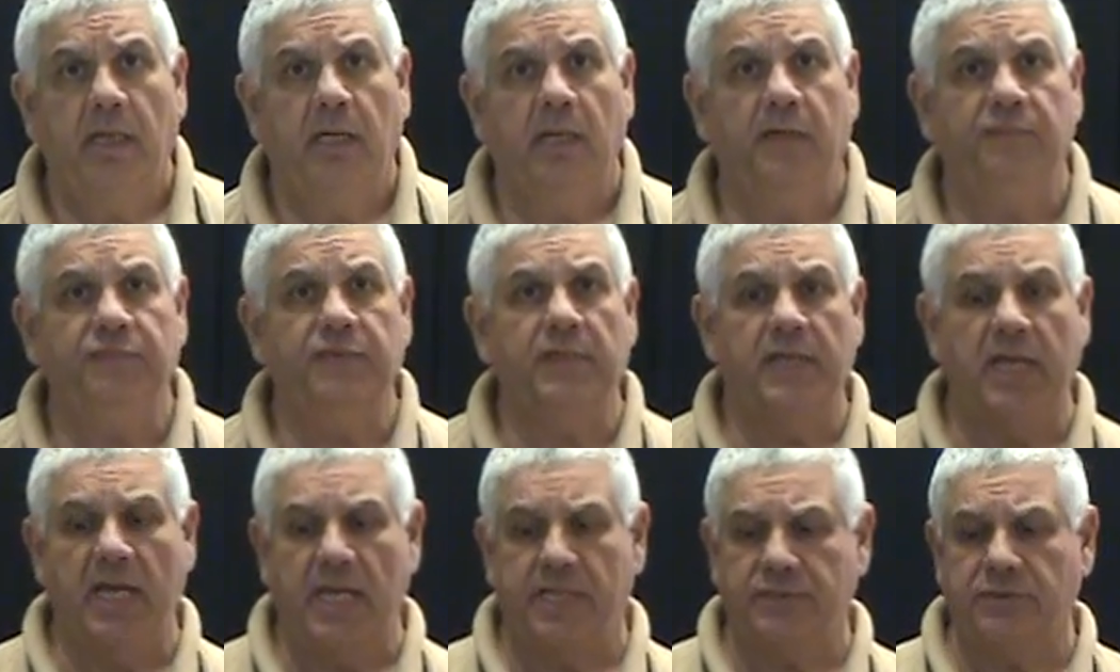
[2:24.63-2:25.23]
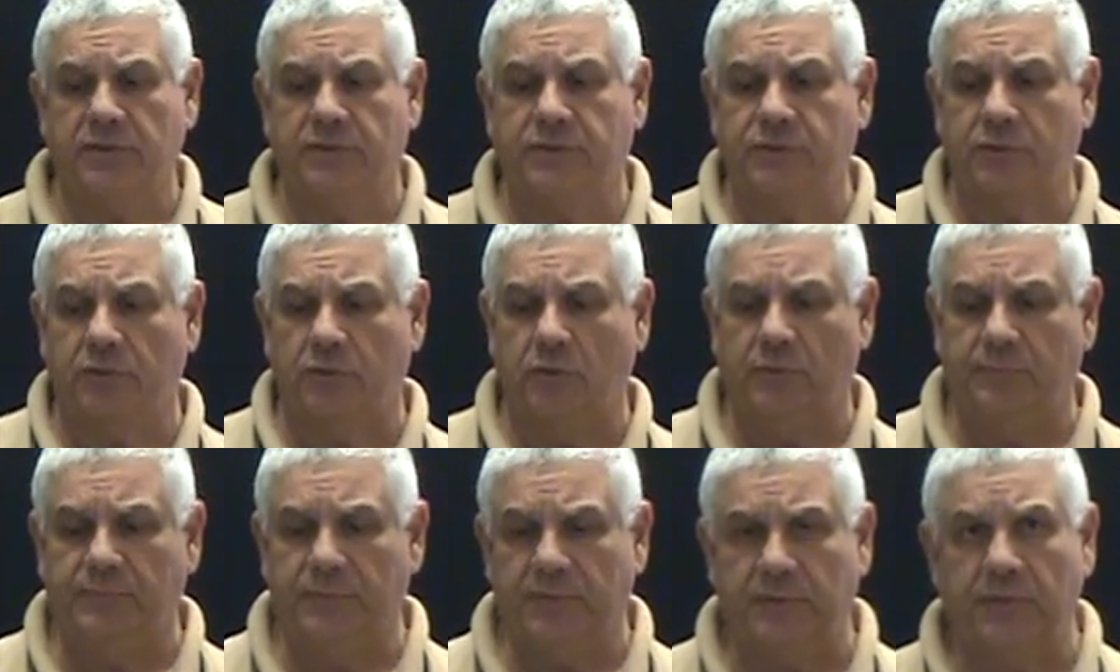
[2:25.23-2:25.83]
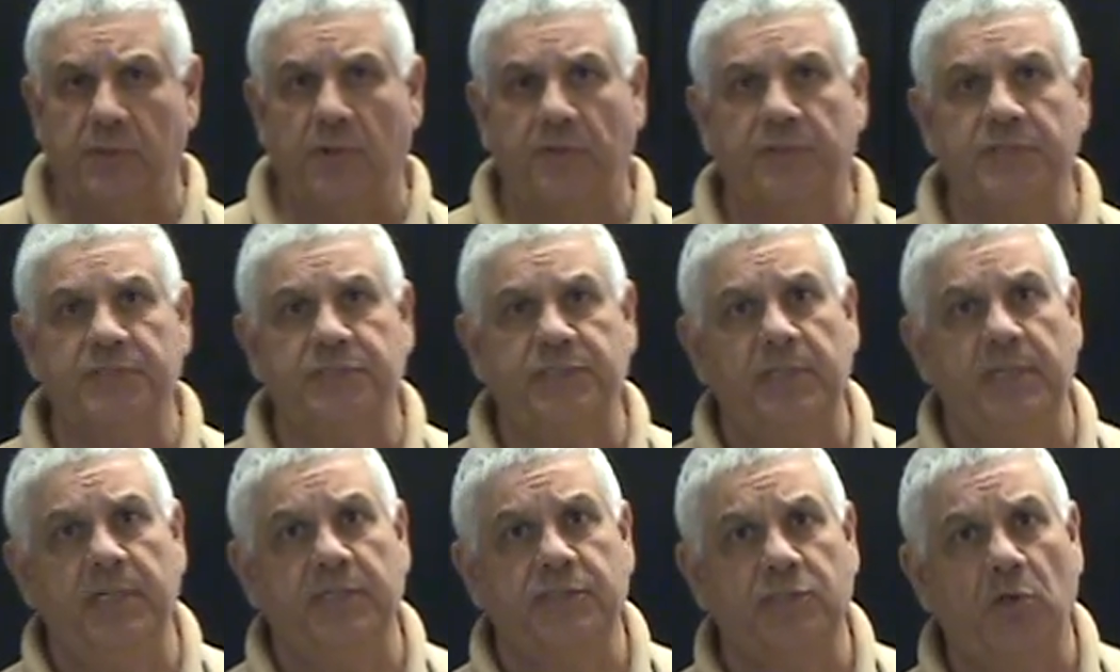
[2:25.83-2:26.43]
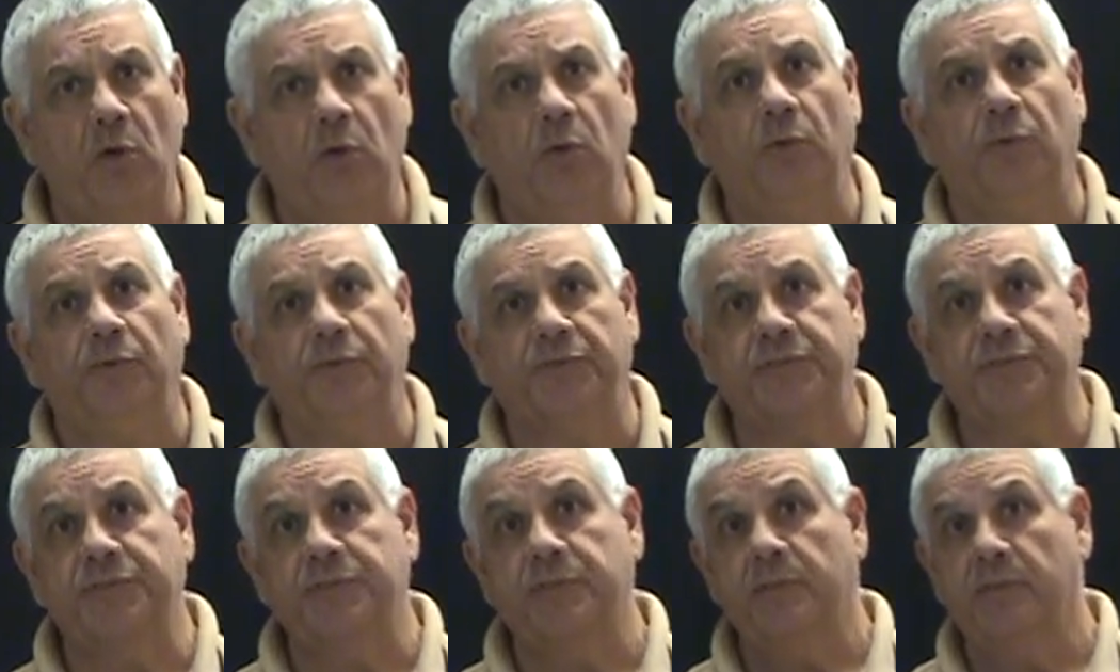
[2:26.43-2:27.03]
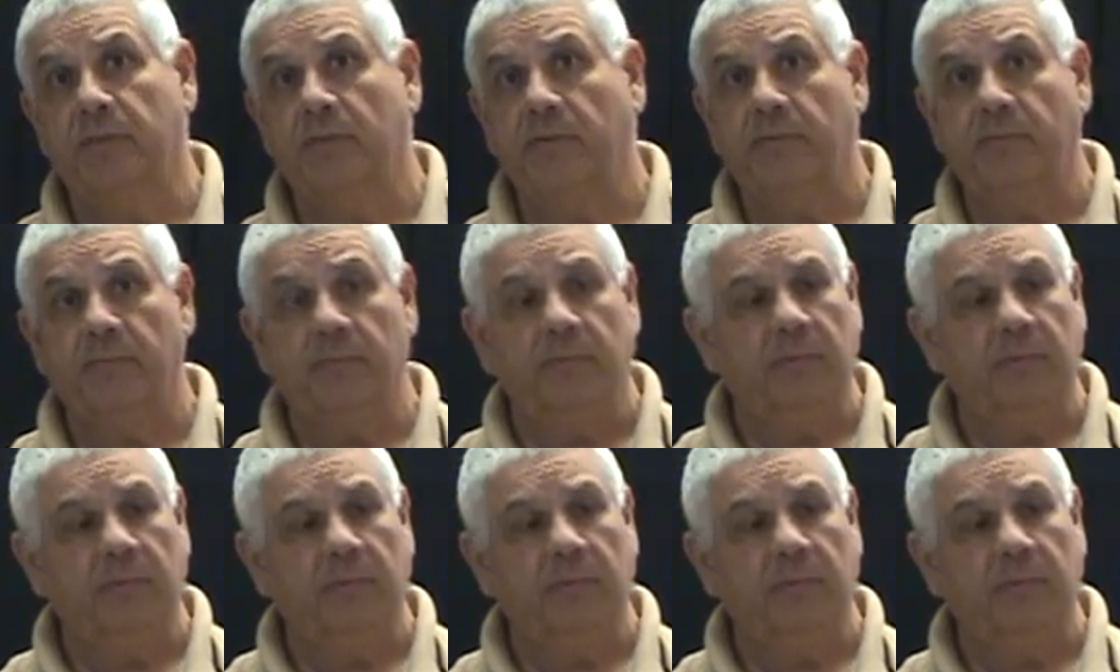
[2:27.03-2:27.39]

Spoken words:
of the nozzle tube, you'll notice there's holes.